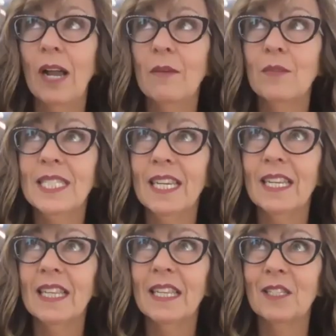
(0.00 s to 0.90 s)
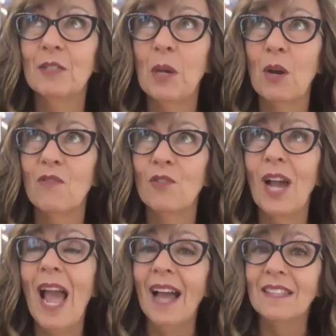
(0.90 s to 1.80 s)
would say anything that is powerful
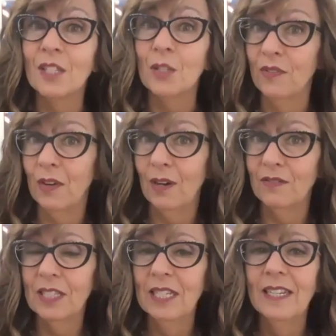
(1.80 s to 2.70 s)
has to evolve. Has to,